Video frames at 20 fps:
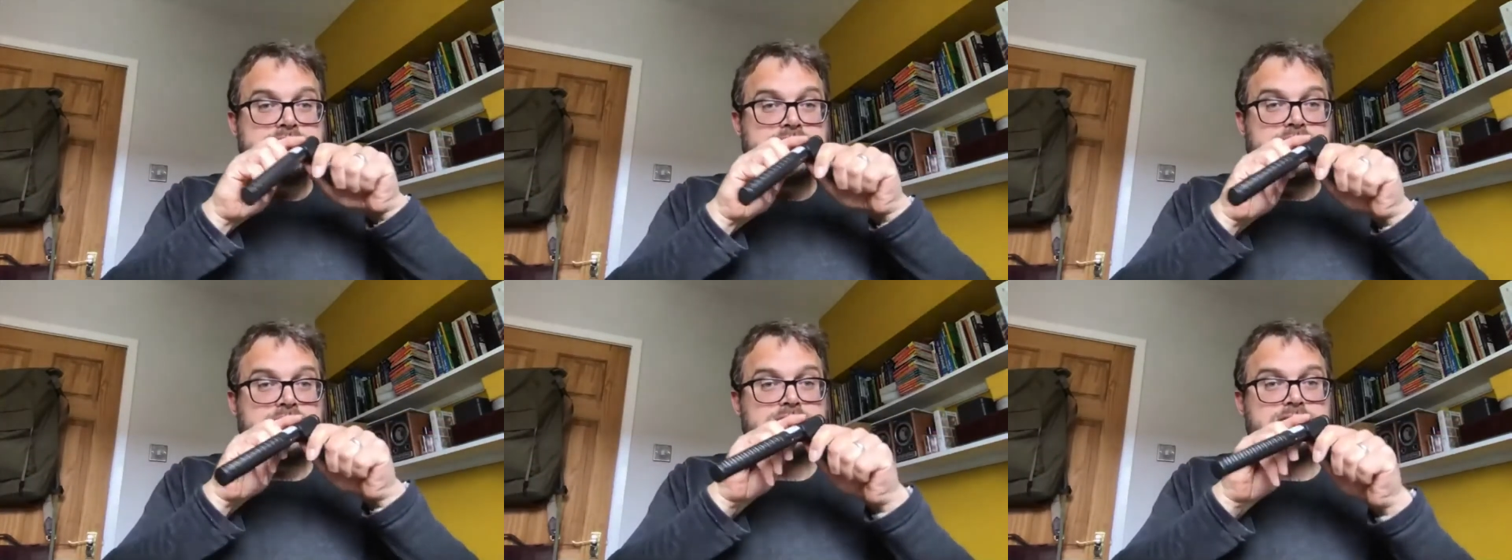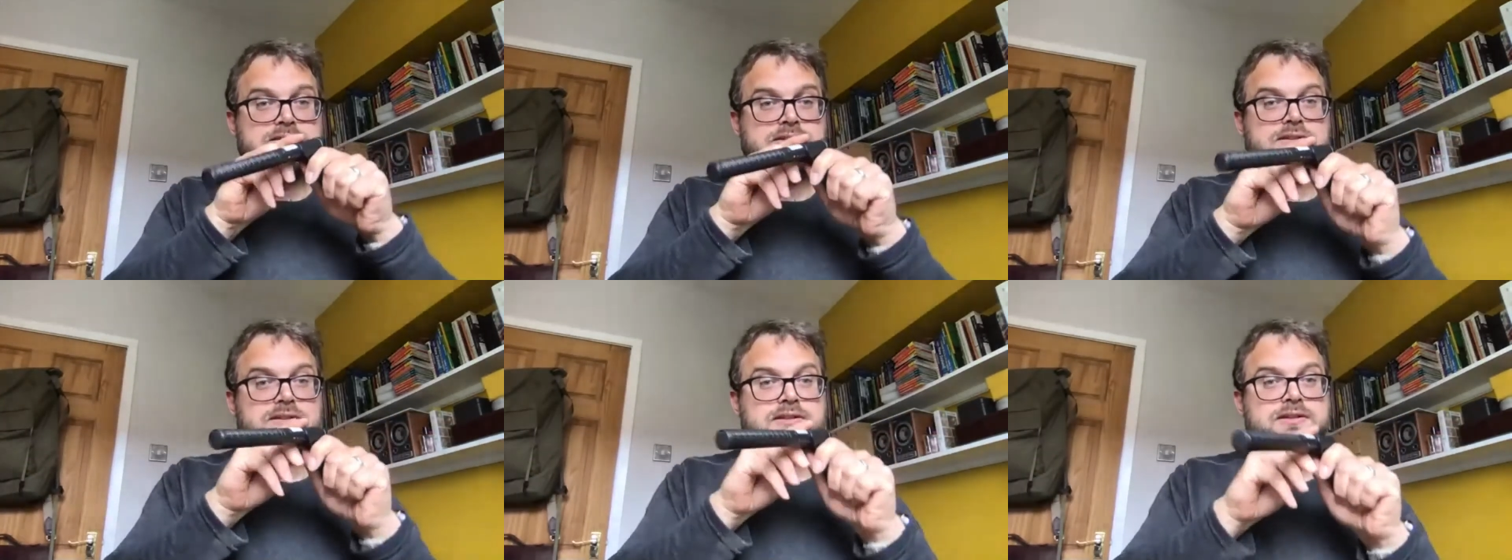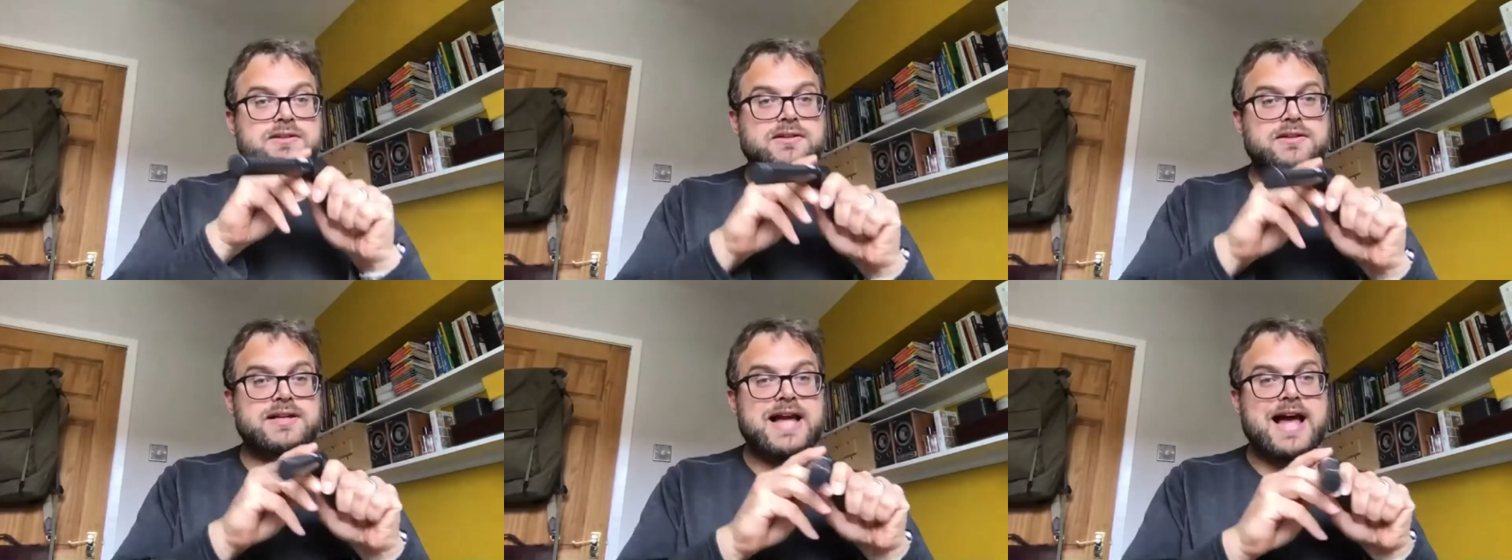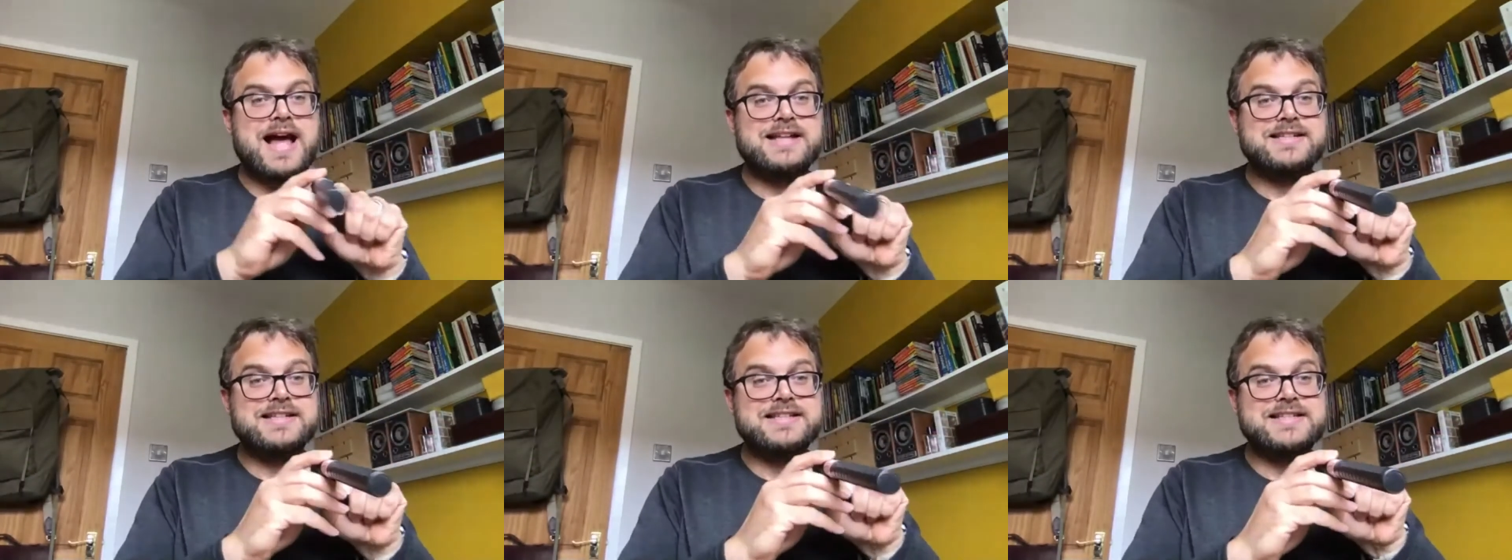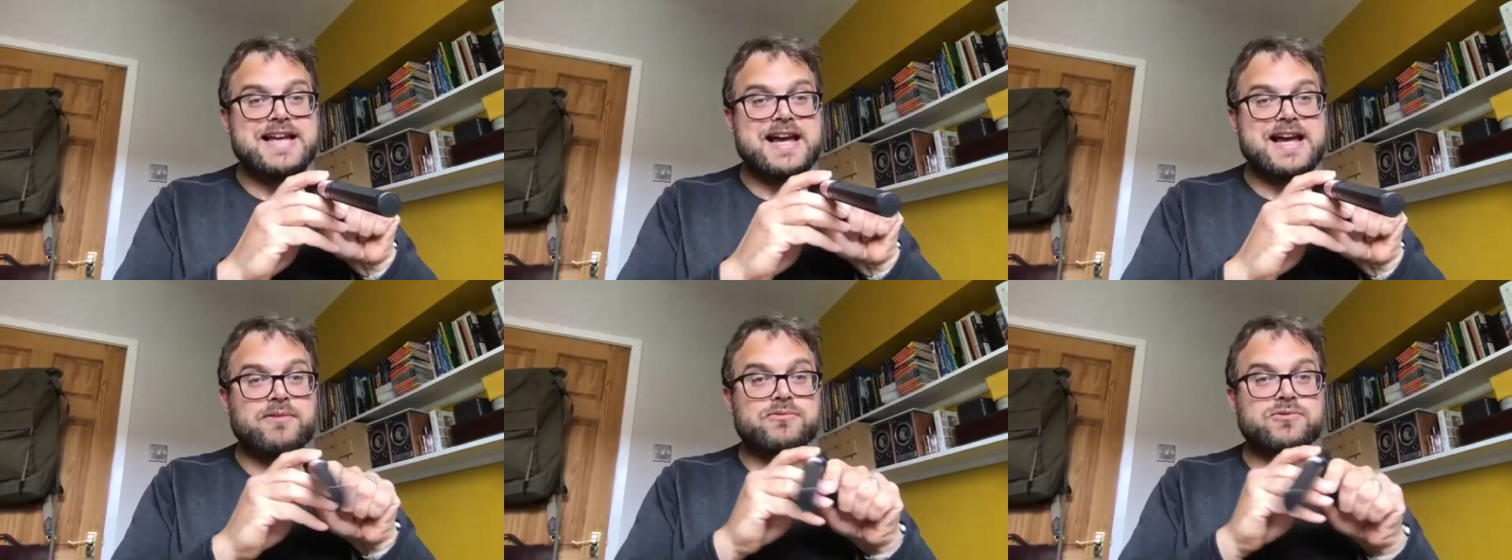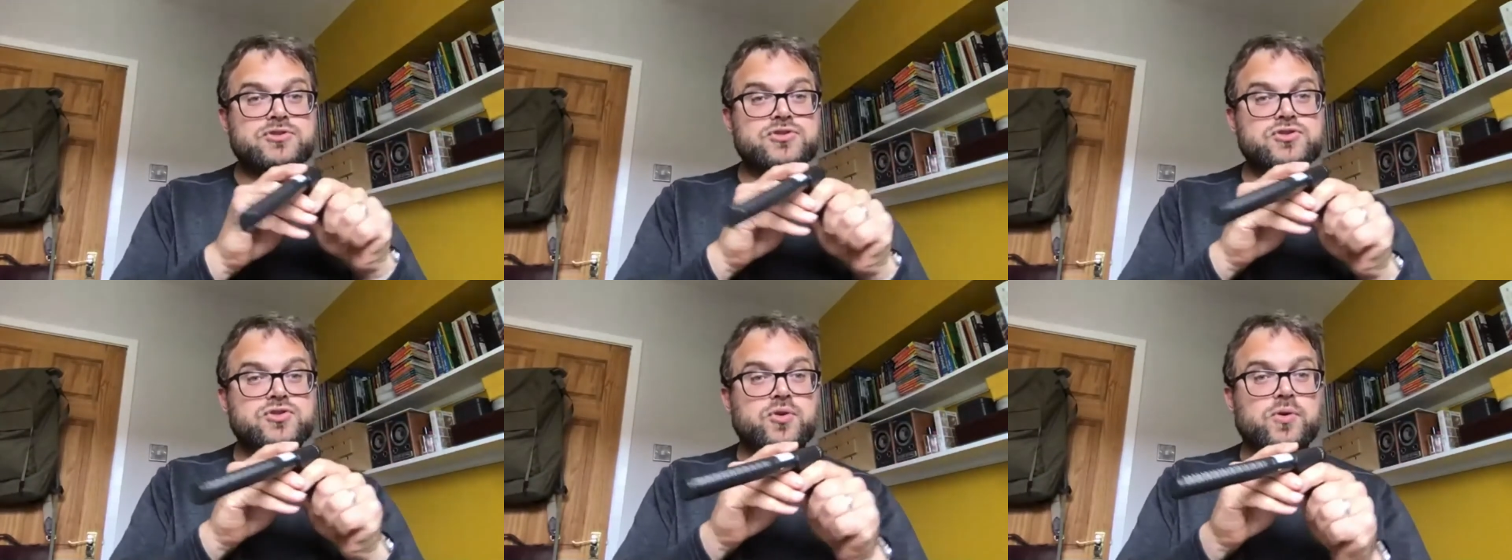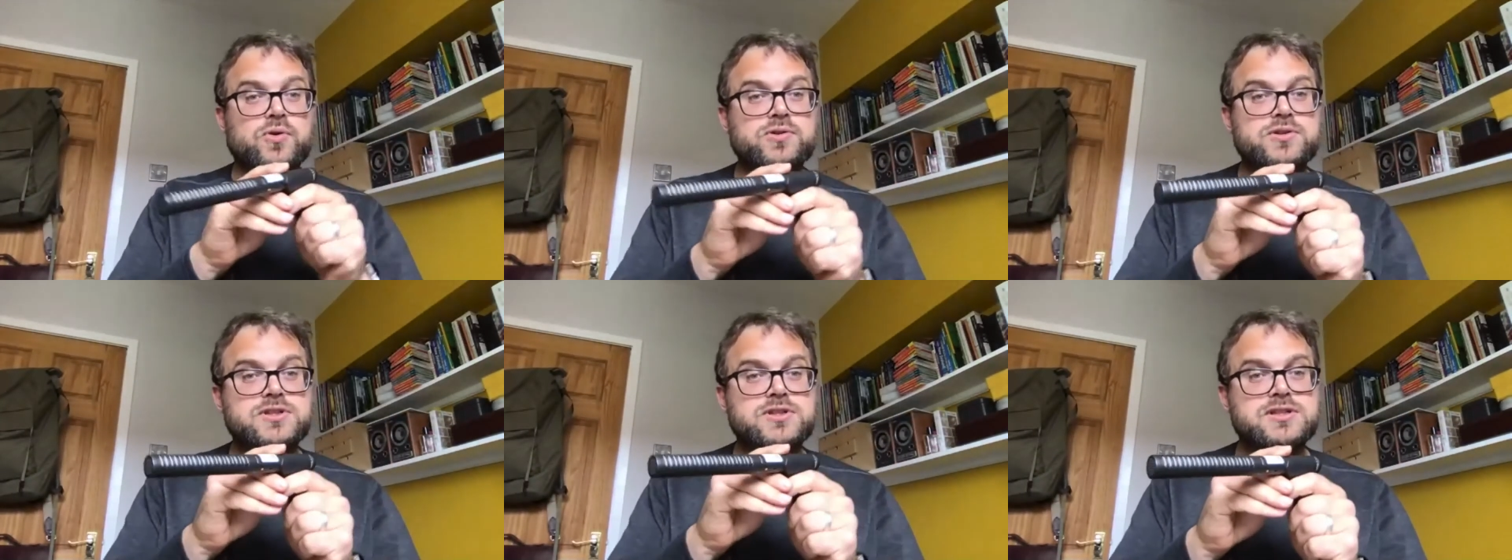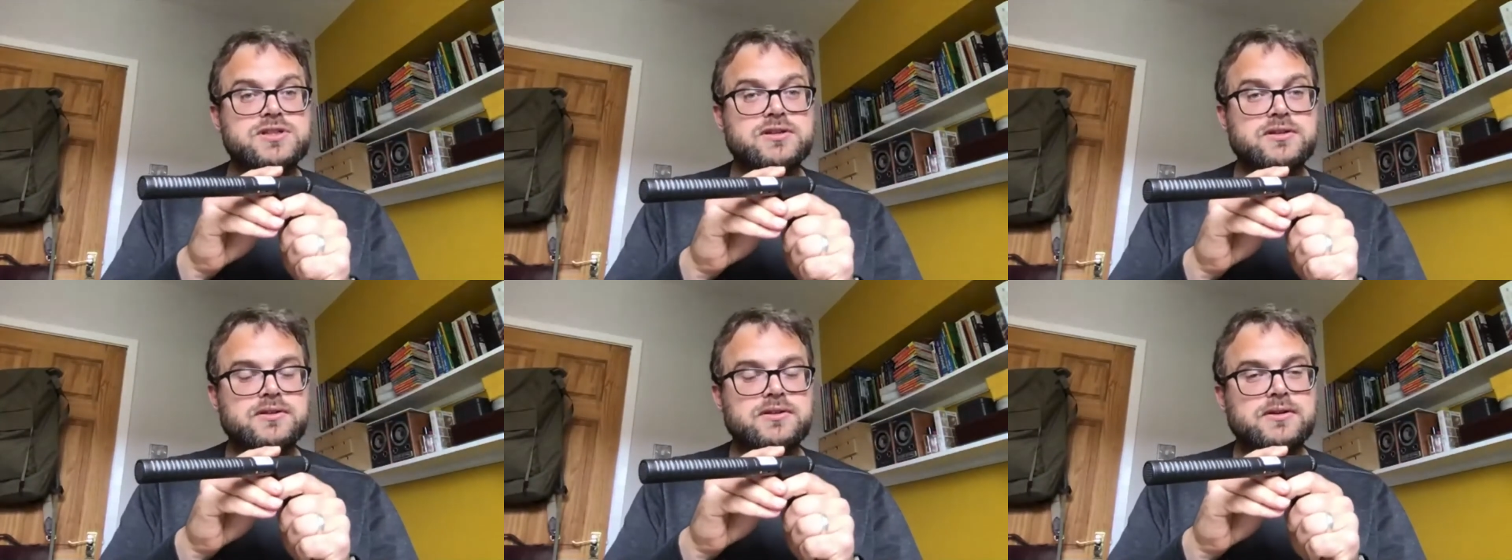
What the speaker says: it at a sound source